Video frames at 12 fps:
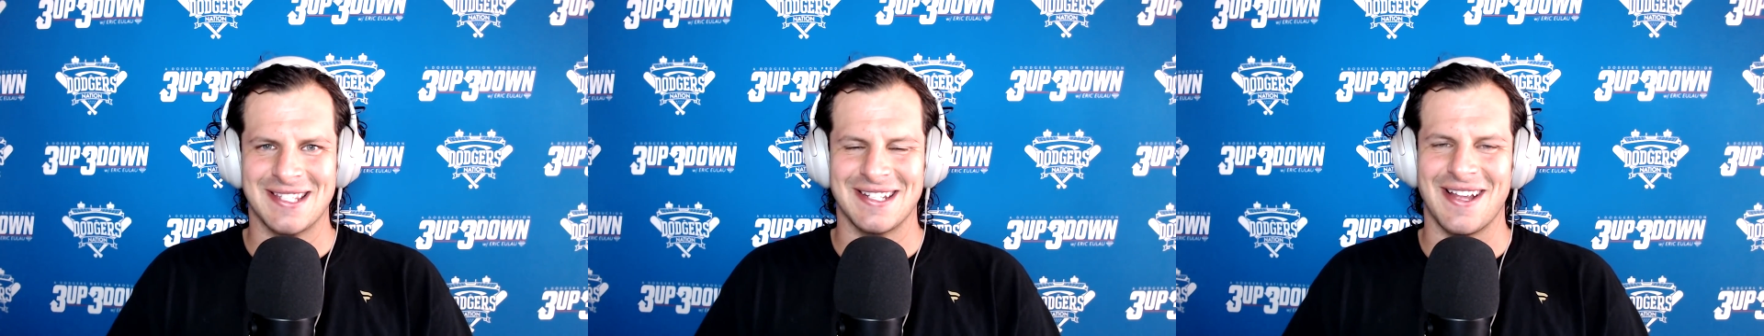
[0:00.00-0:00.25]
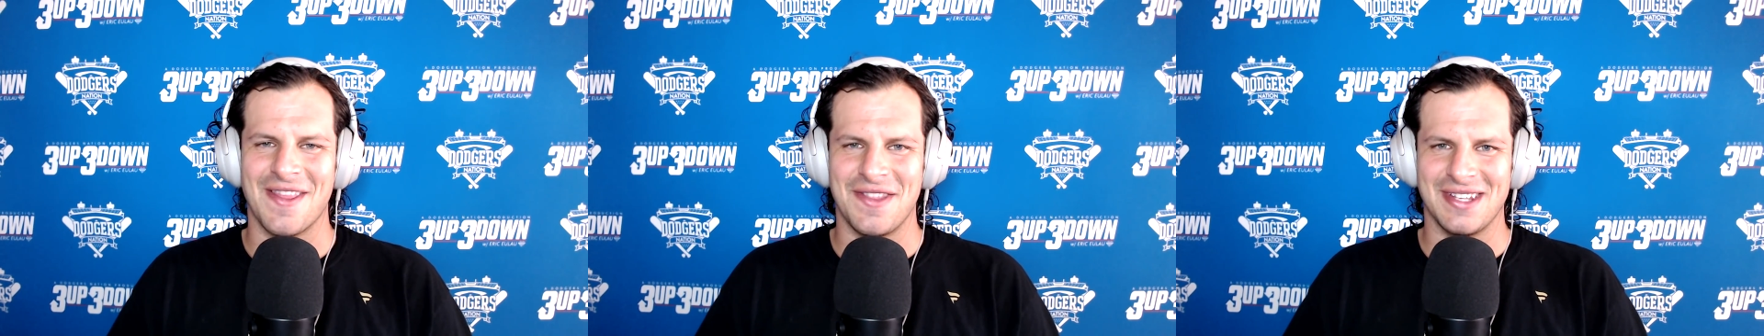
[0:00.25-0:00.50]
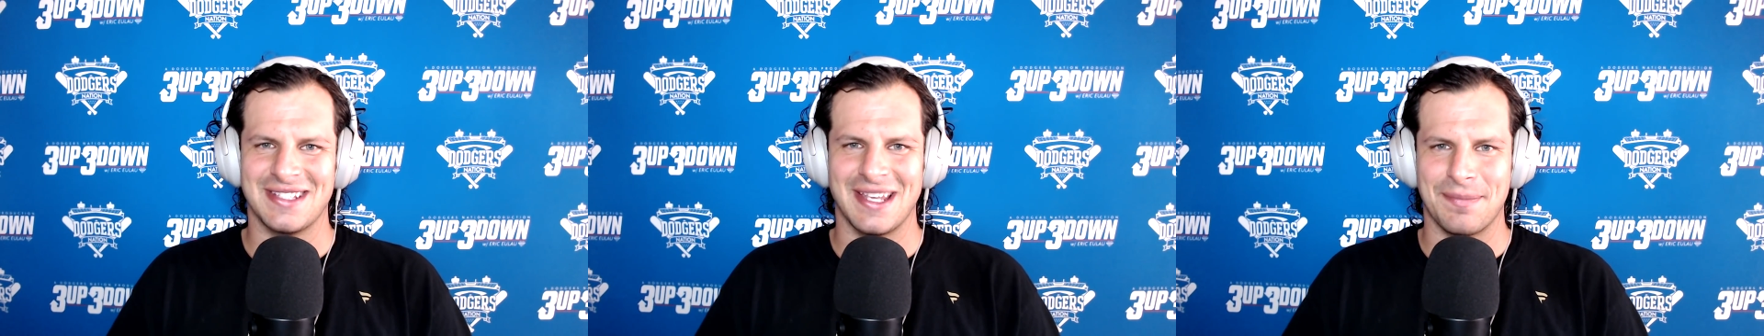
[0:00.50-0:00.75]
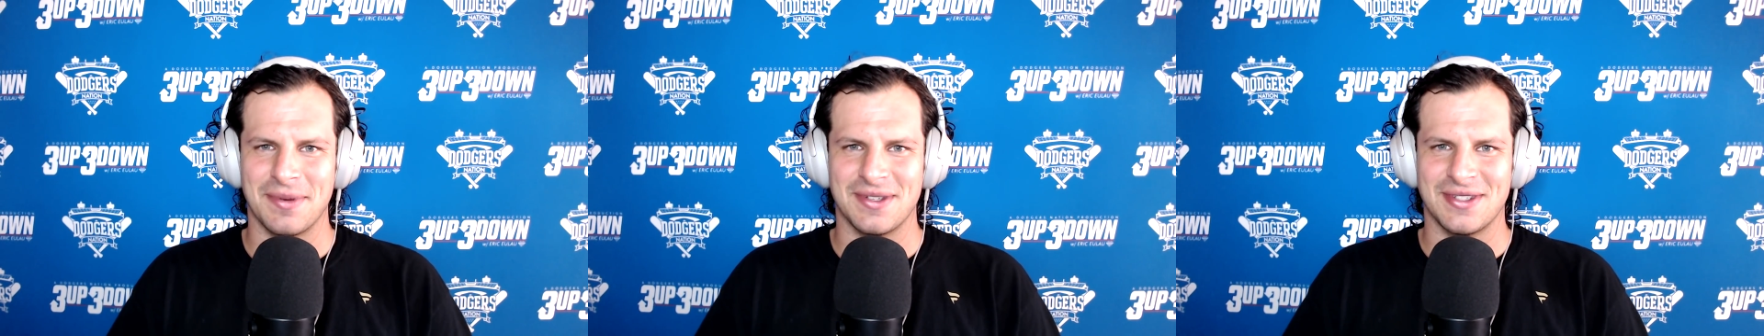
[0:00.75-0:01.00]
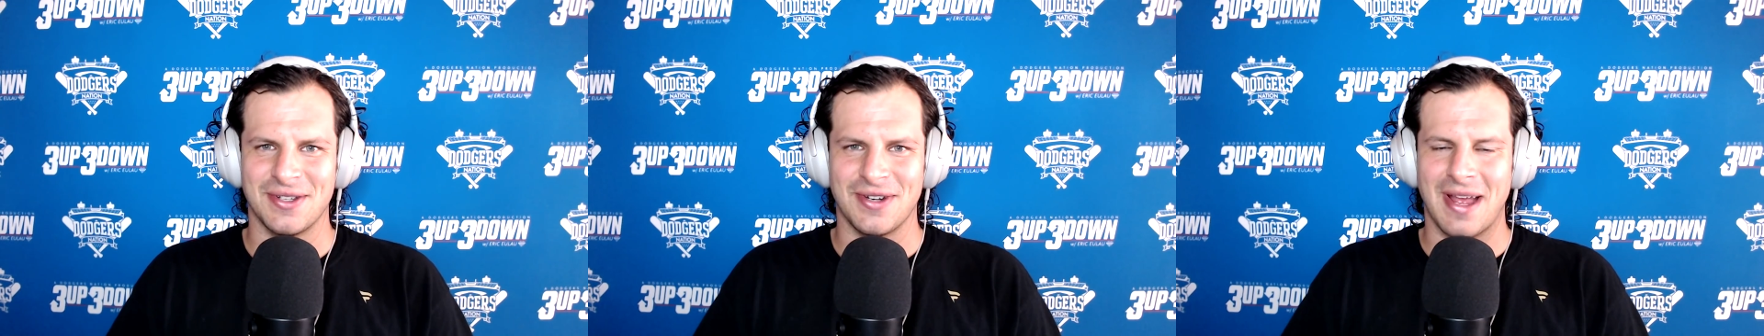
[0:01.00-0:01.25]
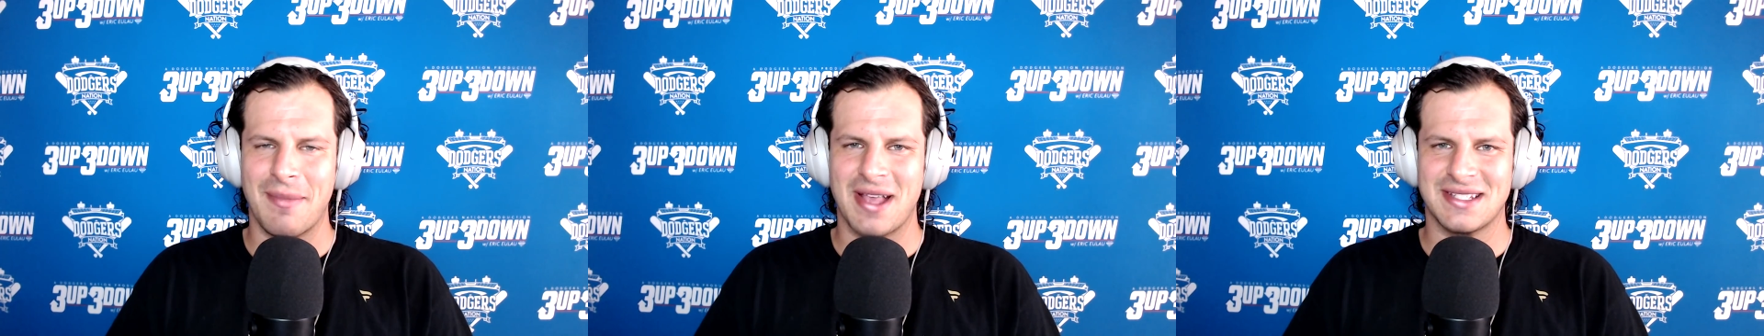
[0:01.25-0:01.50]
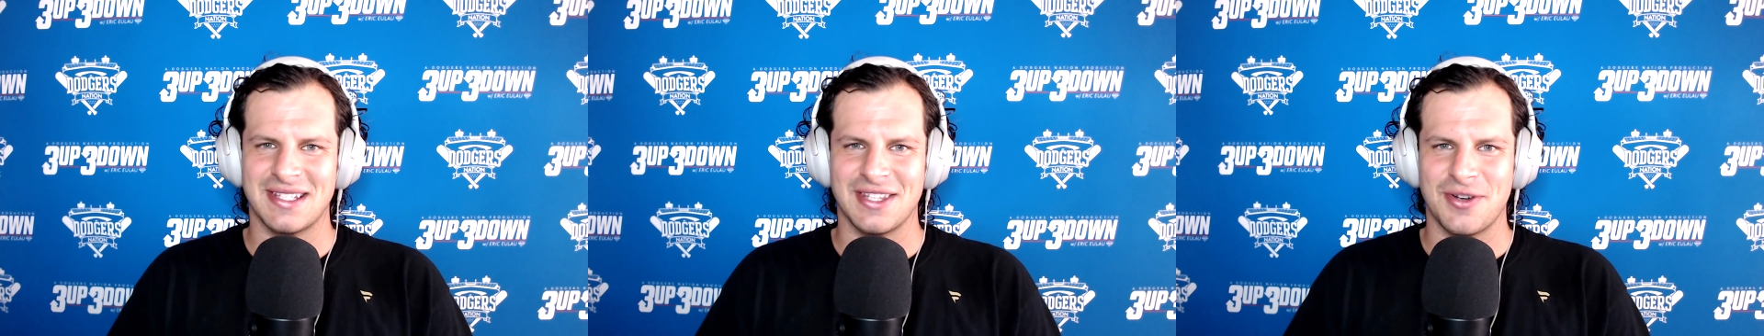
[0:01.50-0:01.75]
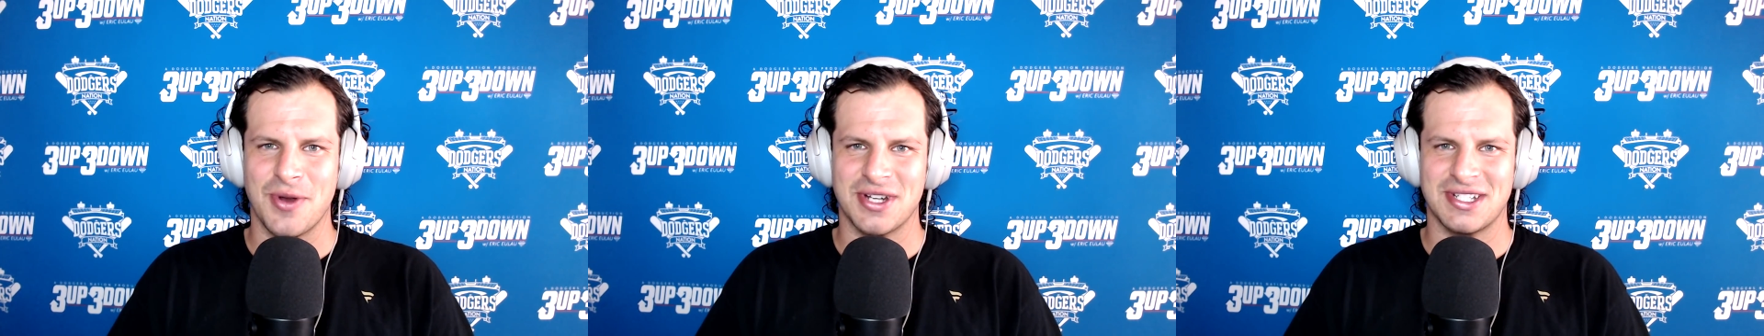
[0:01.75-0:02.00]
and on this episode, I'm asking the
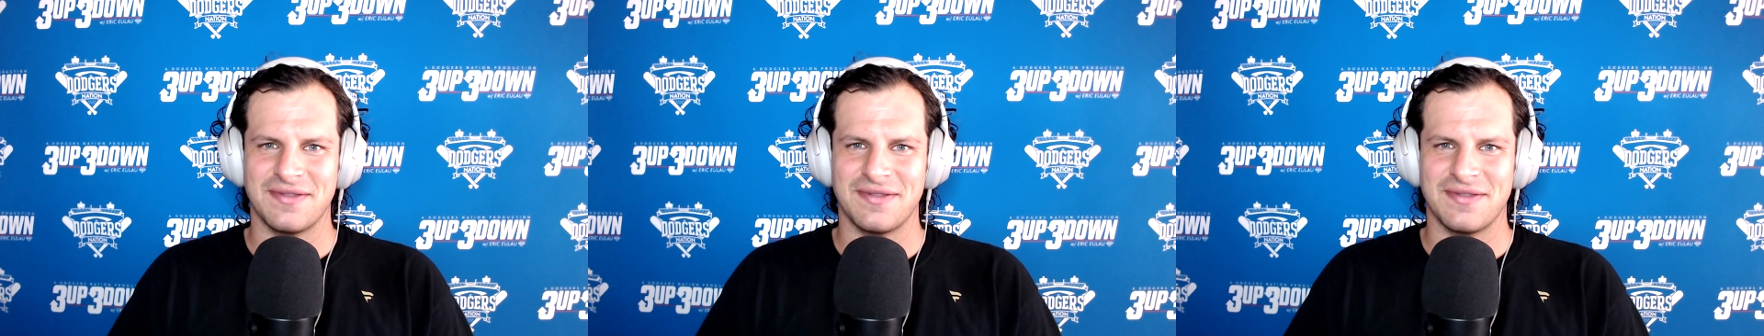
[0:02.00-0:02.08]
question if